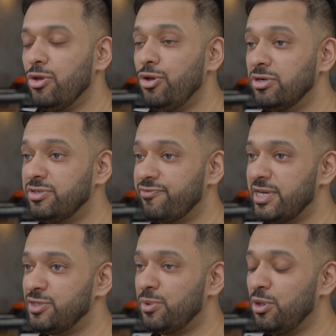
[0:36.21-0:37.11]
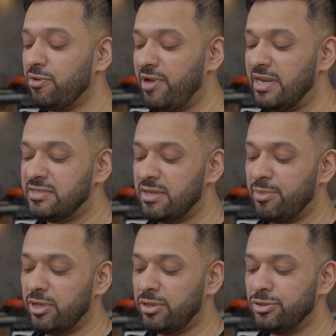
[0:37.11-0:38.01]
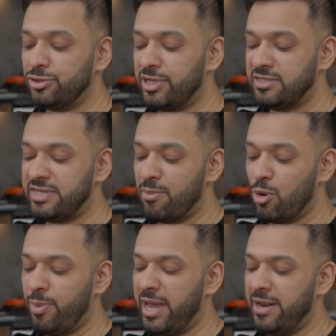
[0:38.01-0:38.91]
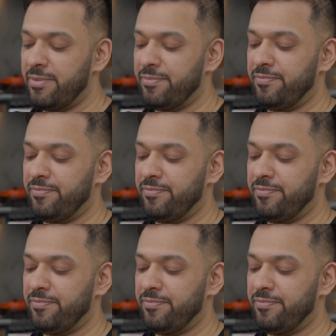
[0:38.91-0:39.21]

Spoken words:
Your device will look very similar to this demo pen.